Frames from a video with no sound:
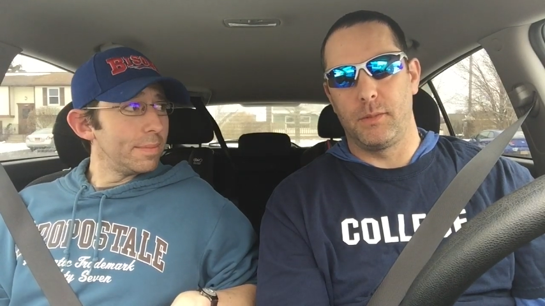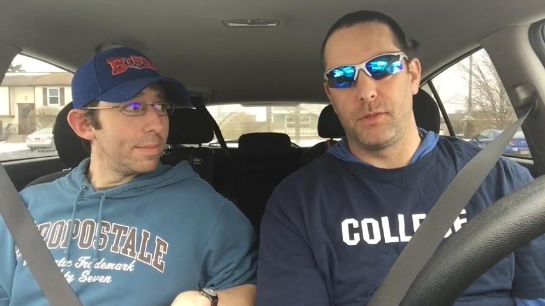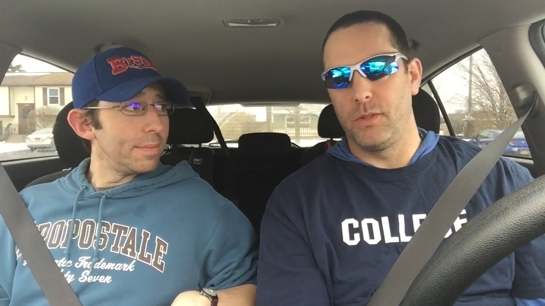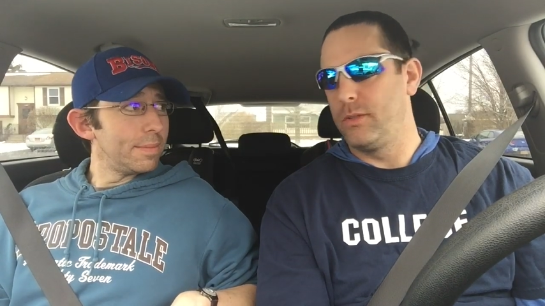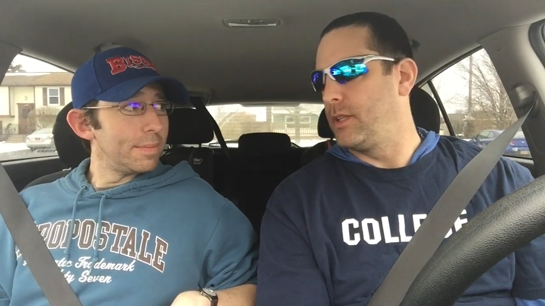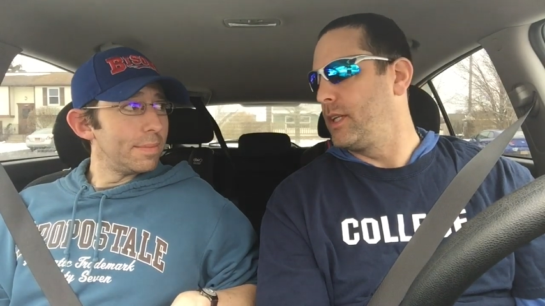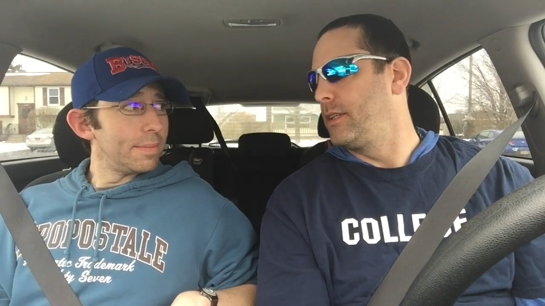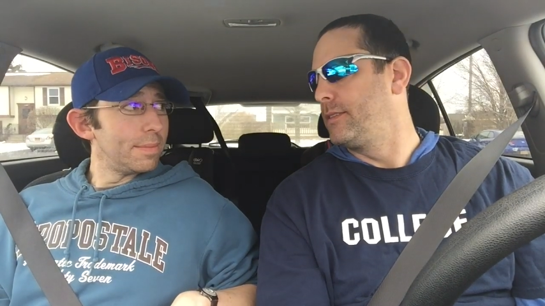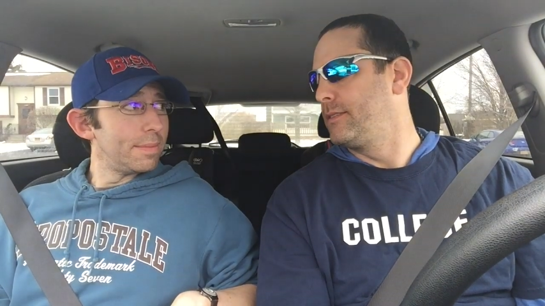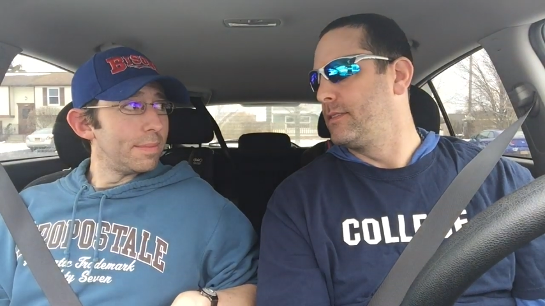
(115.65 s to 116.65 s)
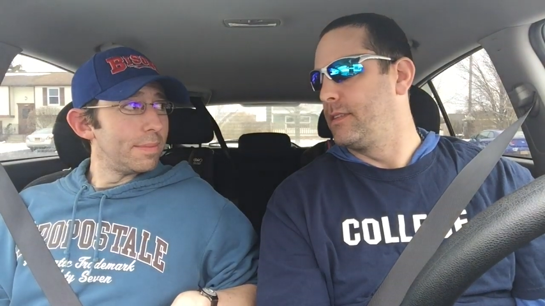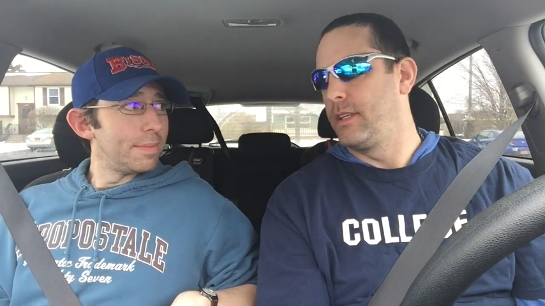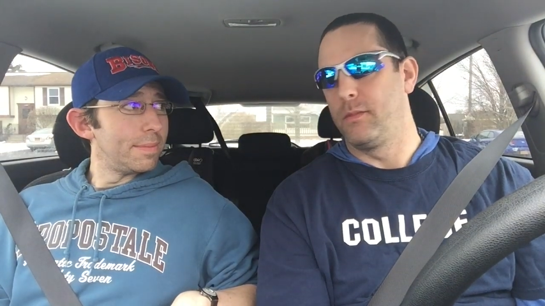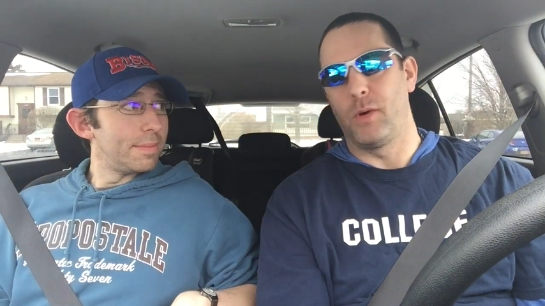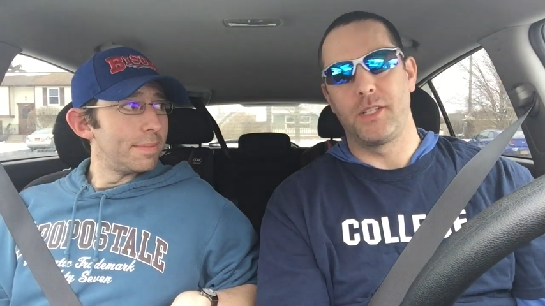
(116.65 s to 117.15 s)
Speaker 1: Absolutely.
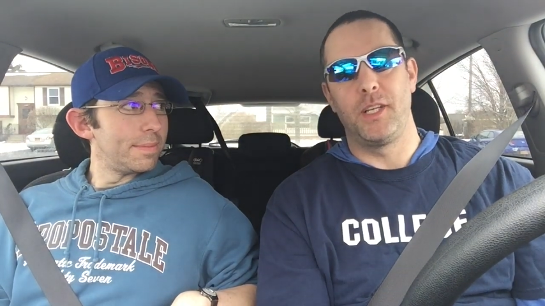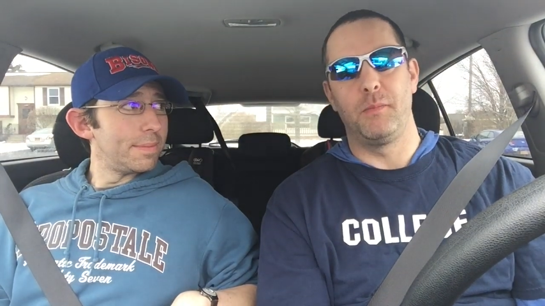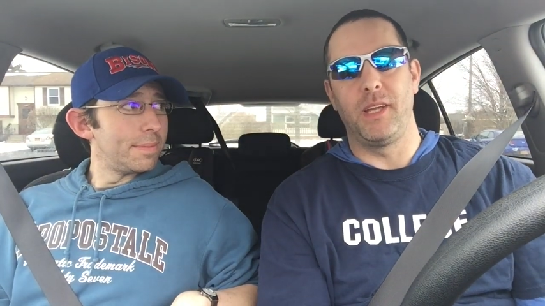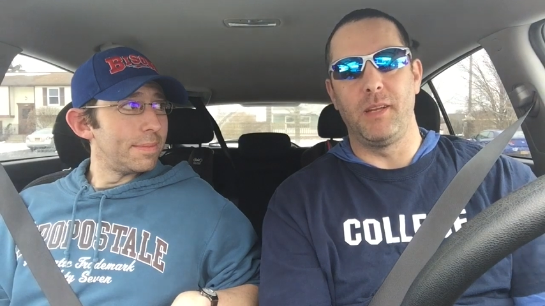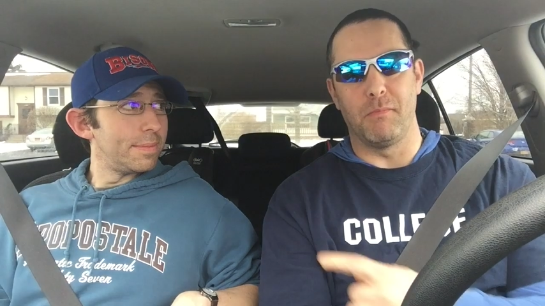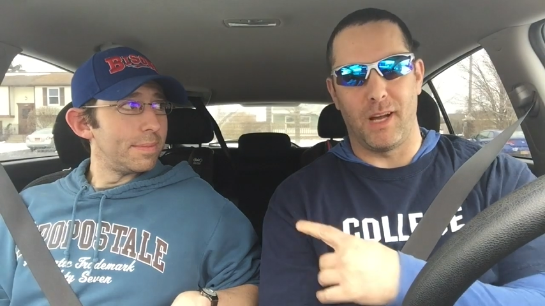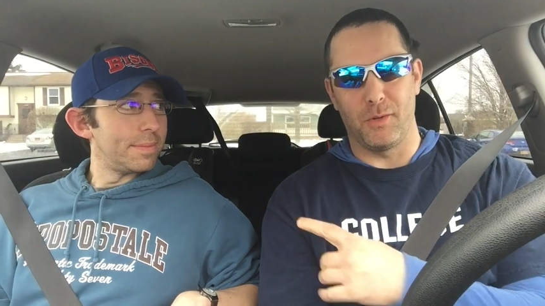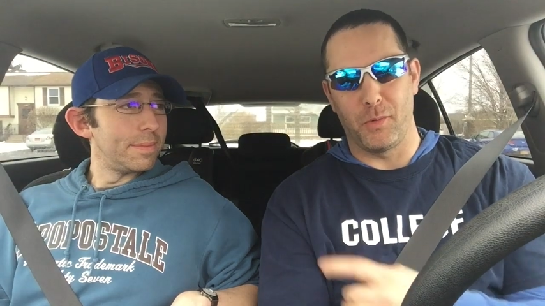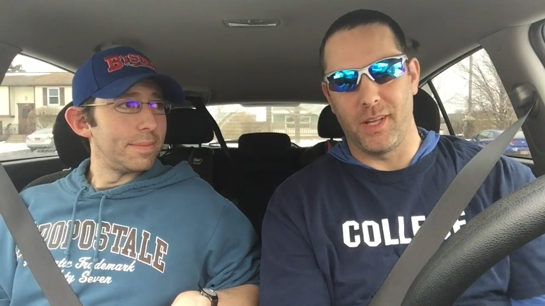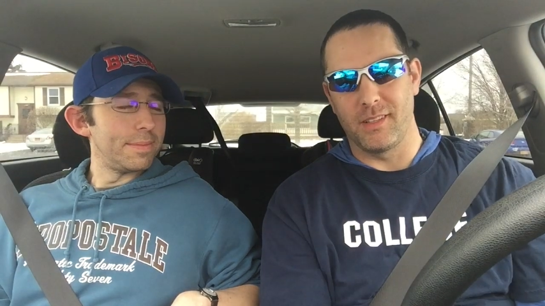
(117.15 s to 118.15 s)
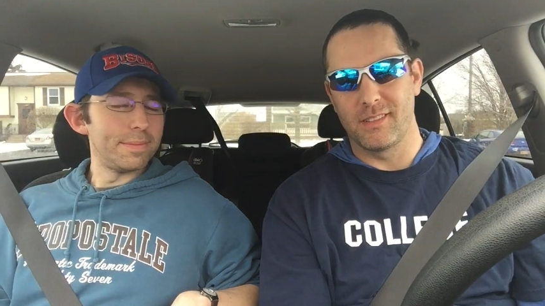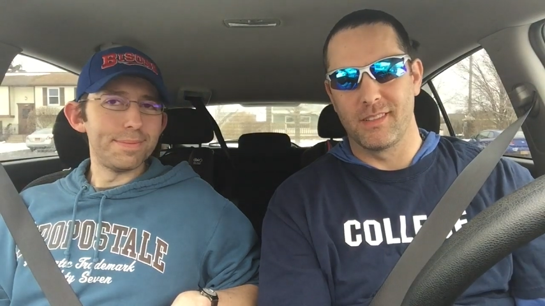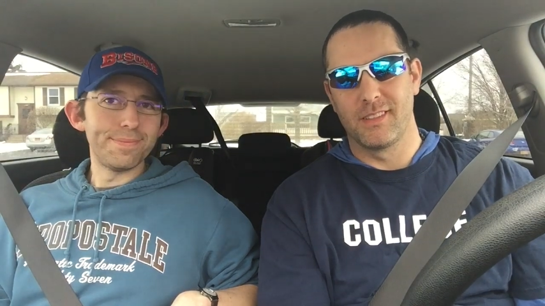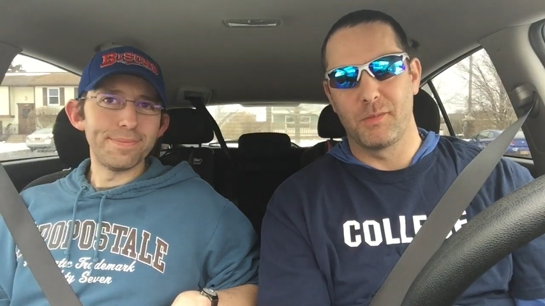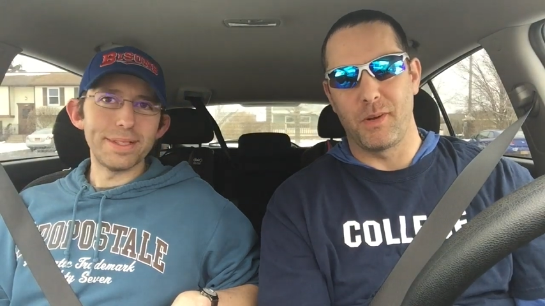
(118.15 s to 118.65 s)
Watch him eat mild wings.
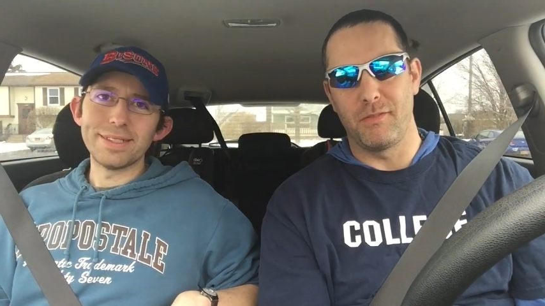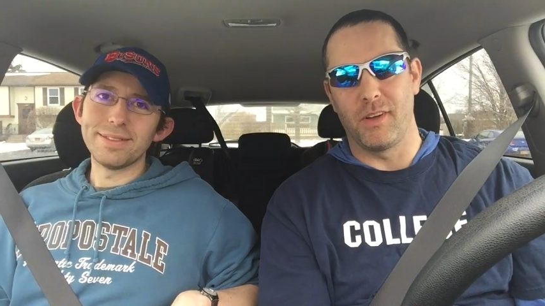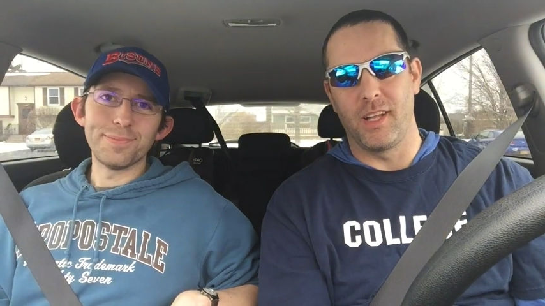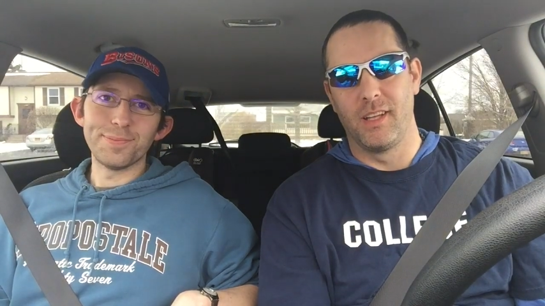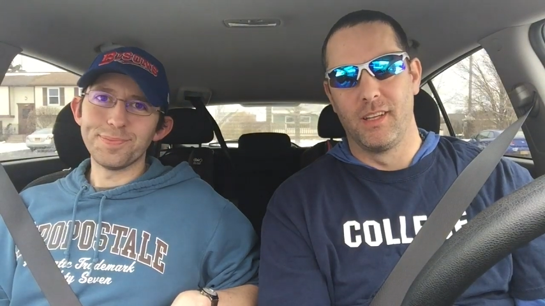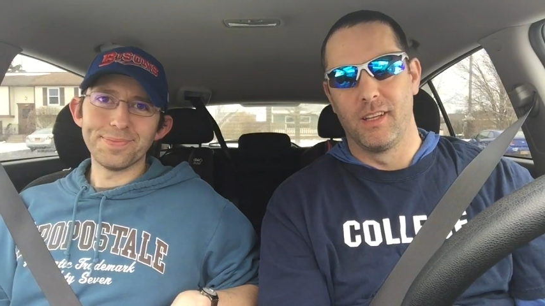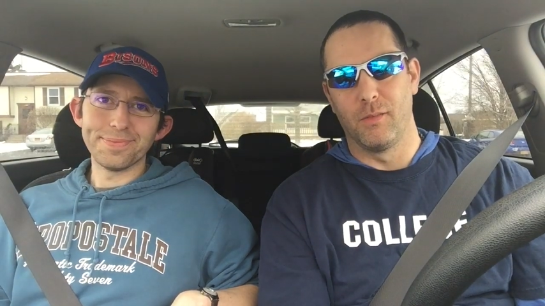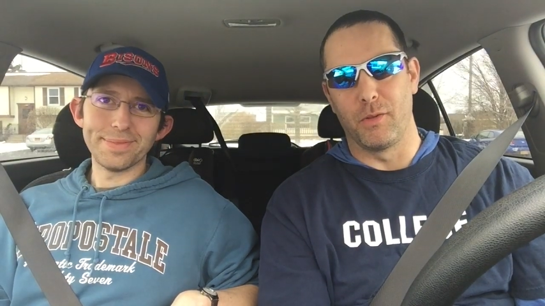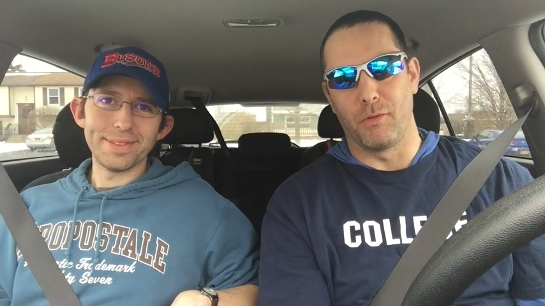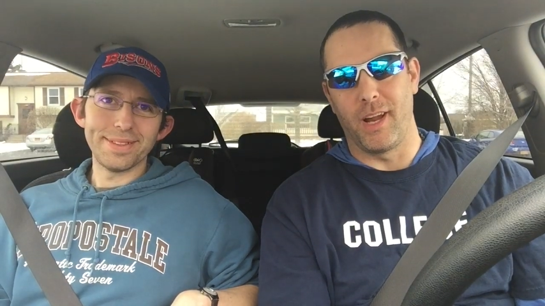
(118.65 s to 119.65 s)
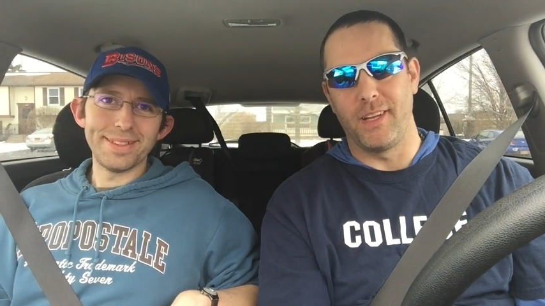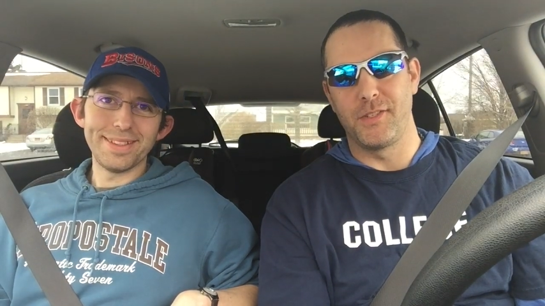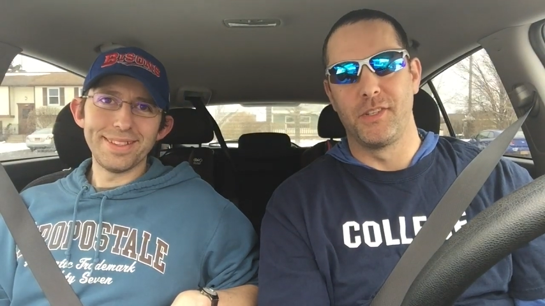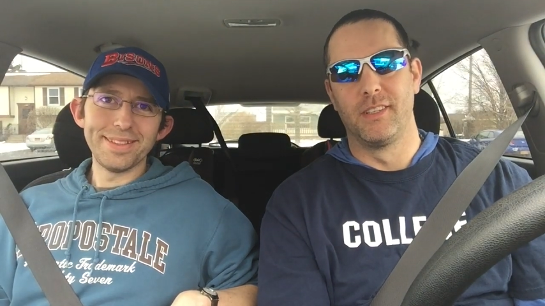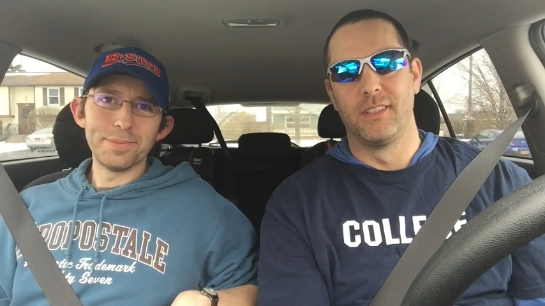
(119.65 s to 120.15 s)
It's pretty funny with
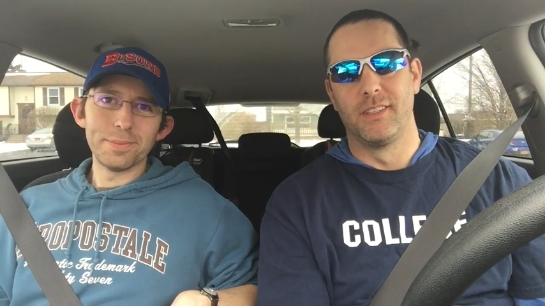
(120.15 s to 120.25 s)
ranch.